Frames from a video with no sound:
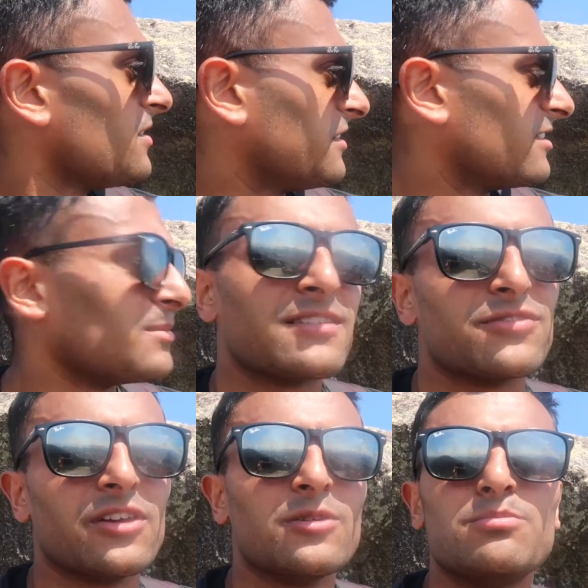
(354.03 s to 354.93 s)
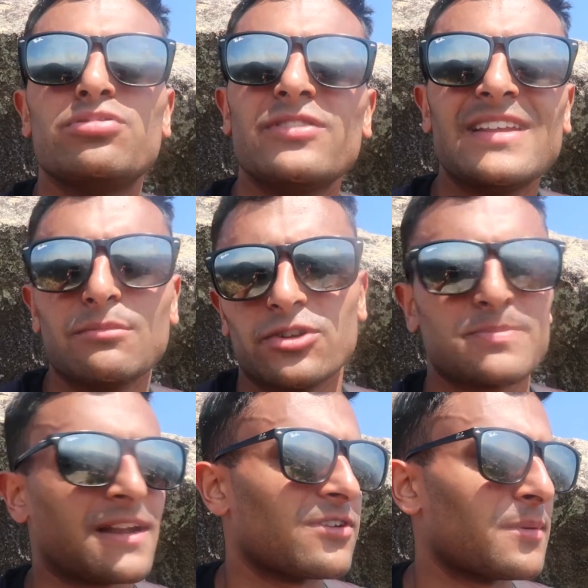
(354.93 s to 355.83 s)
This is the best view. Pretty much
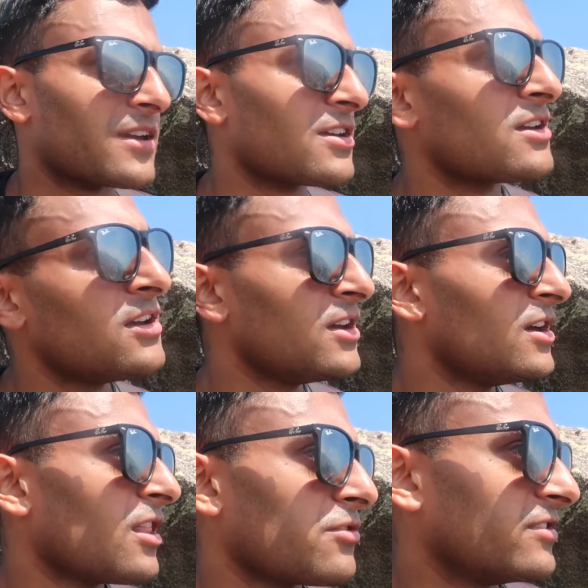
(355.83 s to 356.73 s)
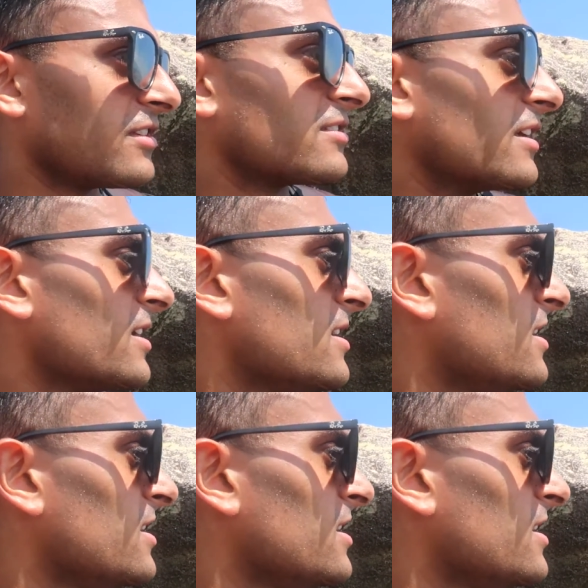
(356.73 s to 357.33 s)
panoramic, 360.